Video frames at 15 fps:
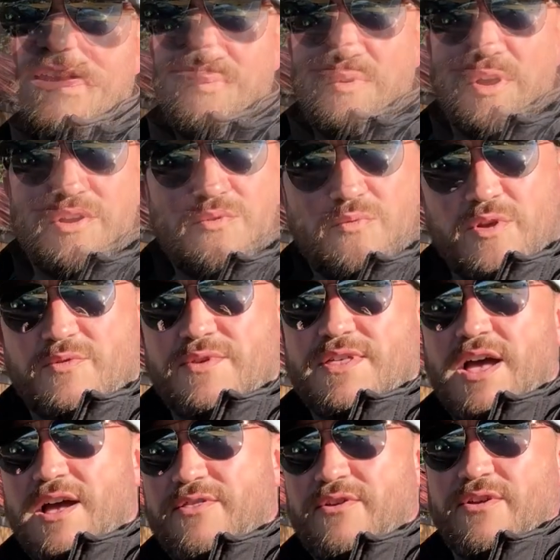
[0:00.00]
We're going to work with
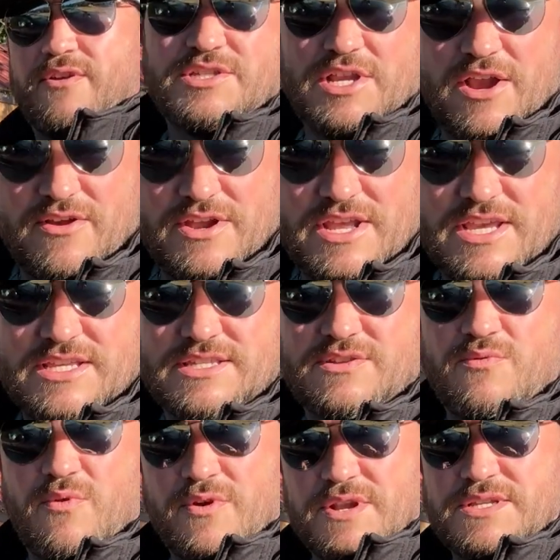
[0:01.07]
other charities and
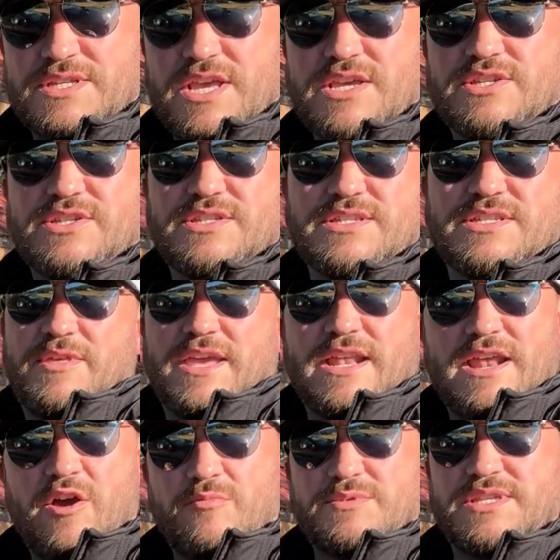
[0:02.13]
organizations that can
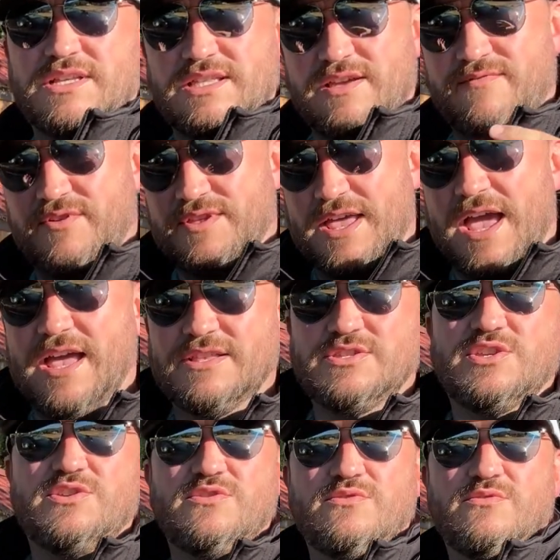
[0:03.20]
help deliver that
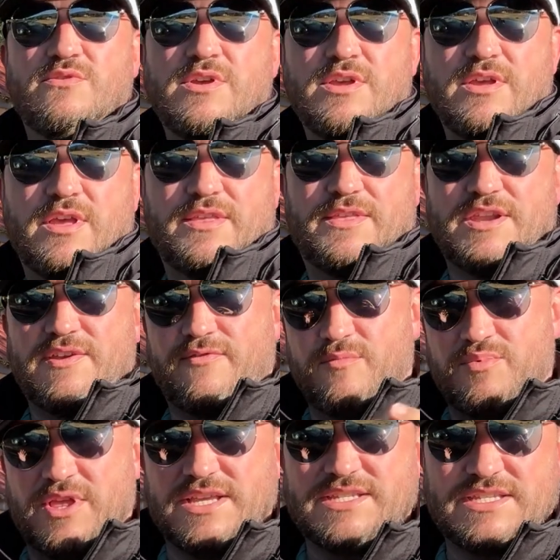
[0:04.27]
to the different
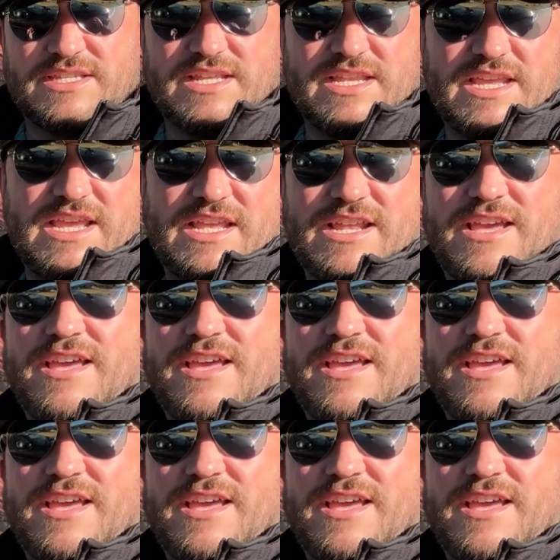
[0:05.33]
places that need.